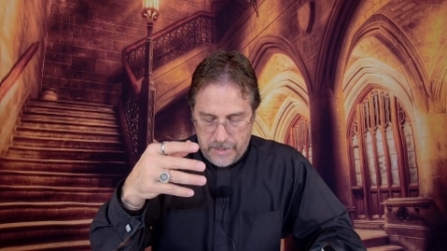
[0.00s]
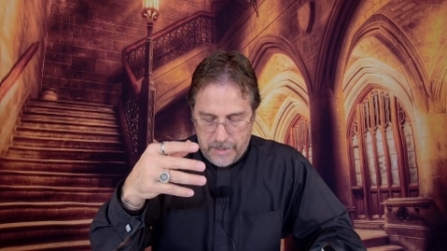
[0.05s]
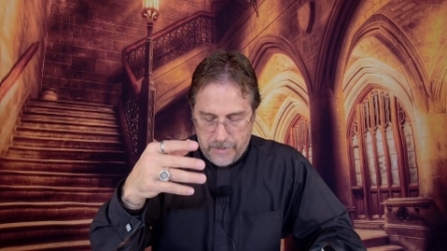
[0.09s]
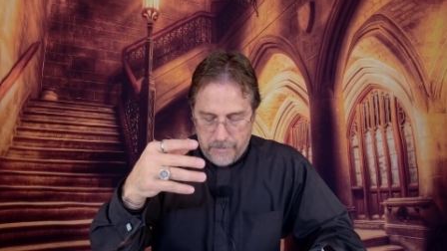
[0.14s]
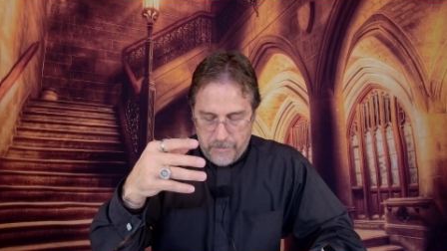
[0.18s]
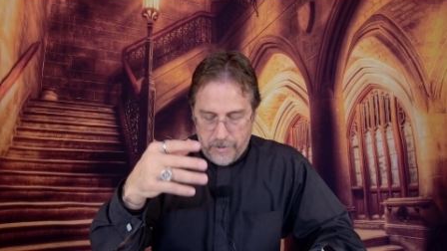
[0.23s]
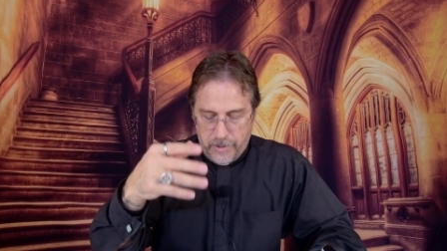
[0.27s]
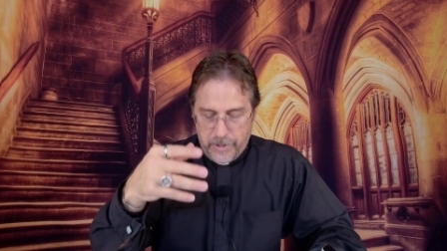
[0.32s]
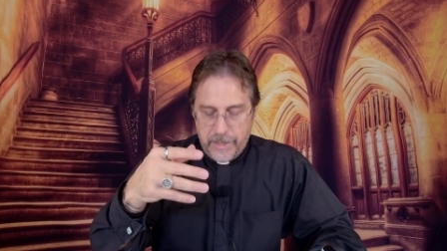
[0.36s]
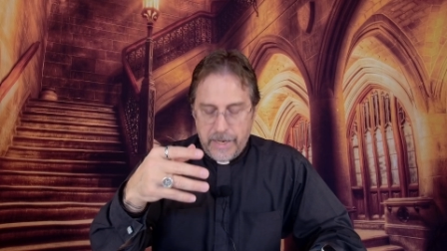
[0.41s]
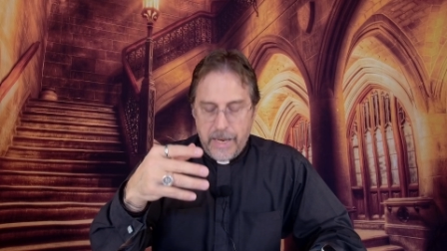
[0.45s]
And
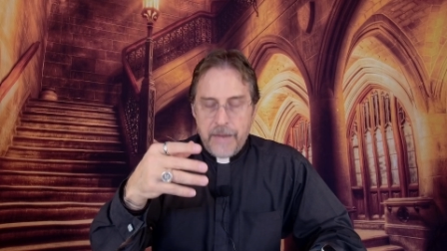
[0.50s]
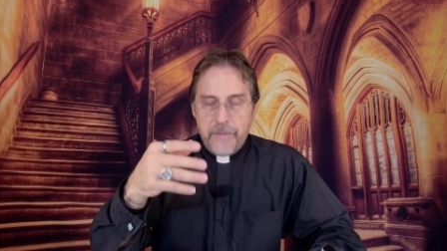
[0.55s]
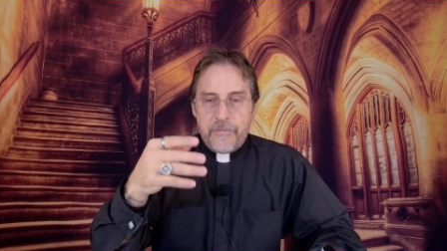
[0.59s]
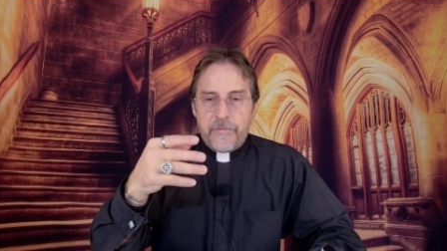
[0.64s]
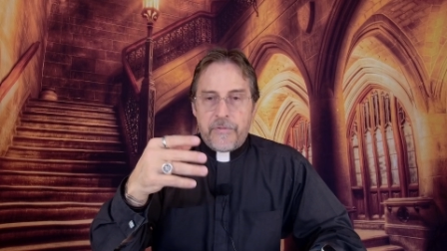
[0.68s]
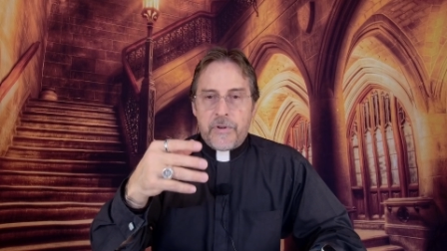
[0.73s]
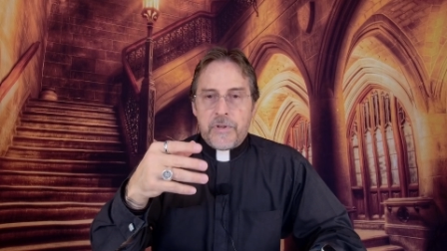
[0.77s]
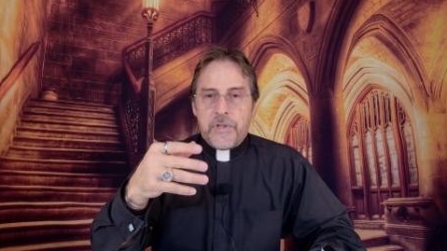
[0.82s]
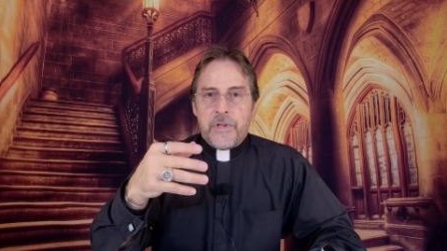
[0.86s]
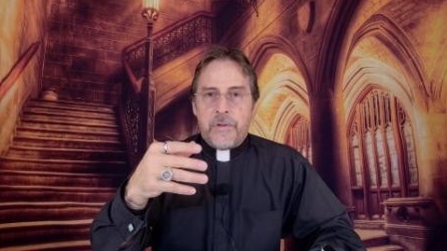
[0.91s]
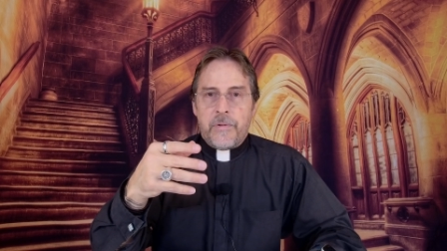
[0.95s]
we look at that in
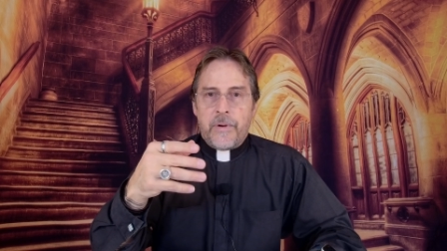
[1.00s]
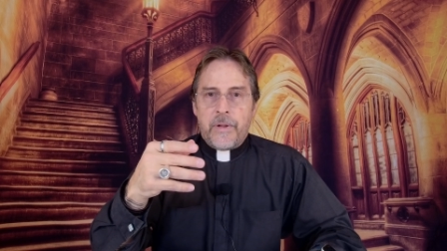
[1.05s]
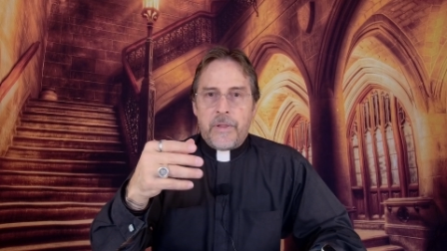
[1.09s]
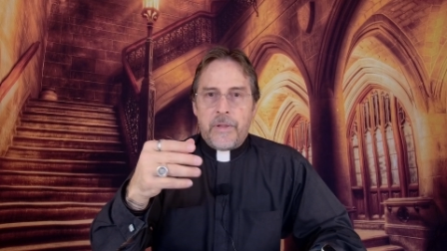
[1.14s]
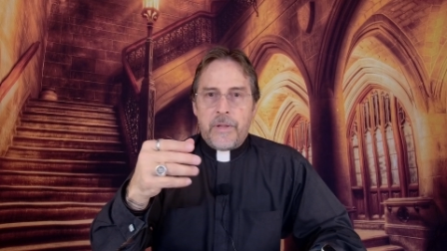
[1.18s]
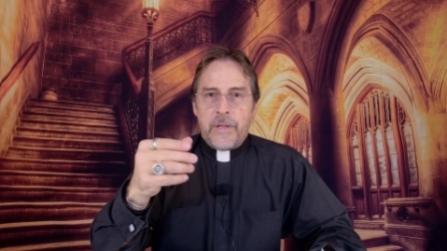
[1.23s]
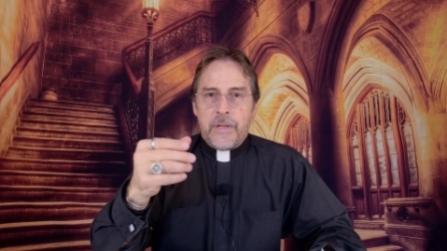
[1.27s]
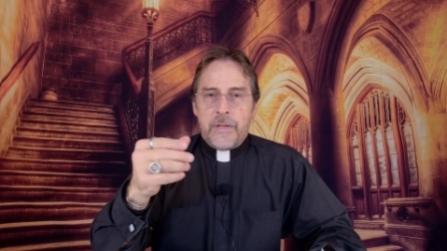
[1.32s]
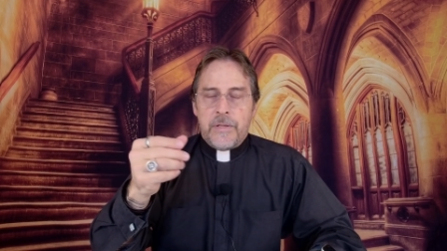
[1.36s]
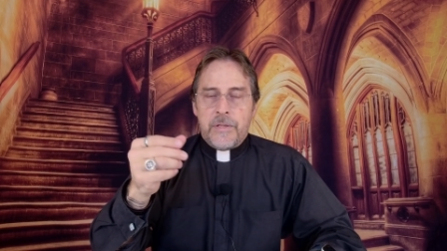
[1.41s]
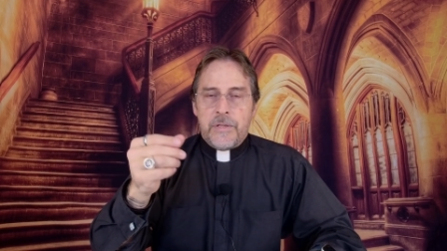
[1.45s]
1
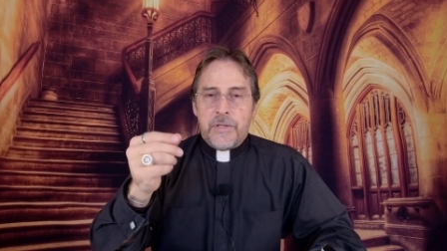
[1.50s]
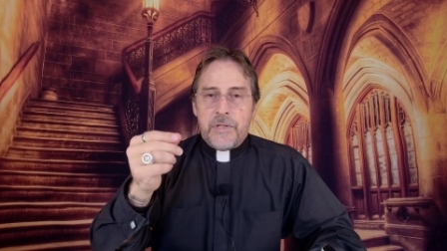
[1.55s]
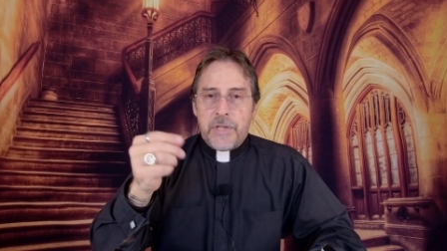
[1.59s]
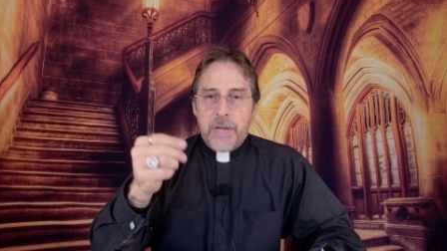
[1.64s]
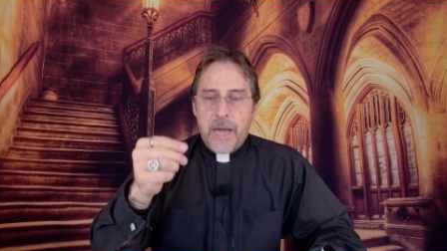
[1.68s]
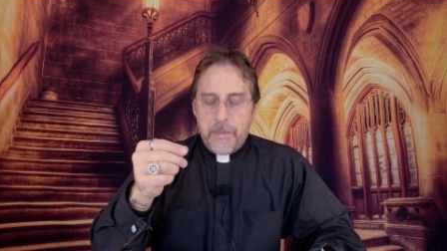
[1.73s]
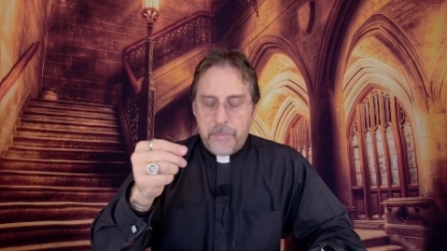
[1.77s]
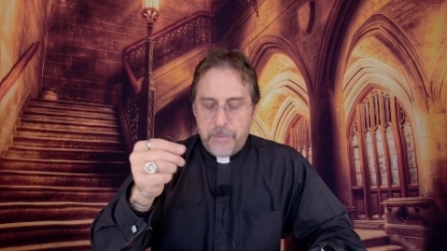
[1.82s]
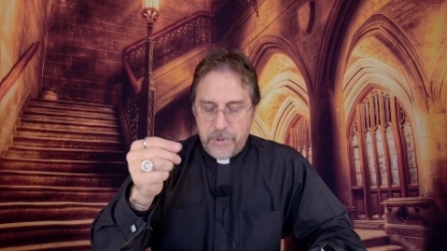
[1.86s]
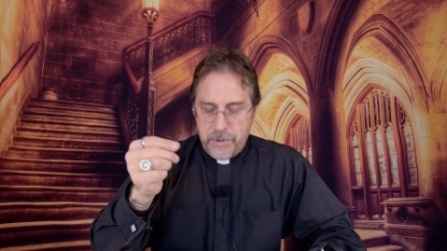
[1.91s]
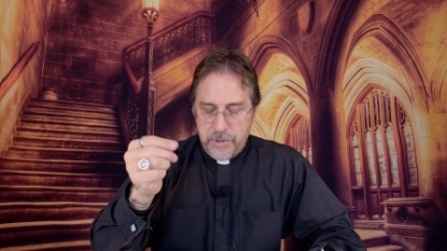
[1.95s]
Corinthians
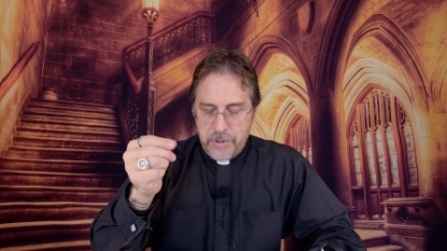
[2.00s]
chapter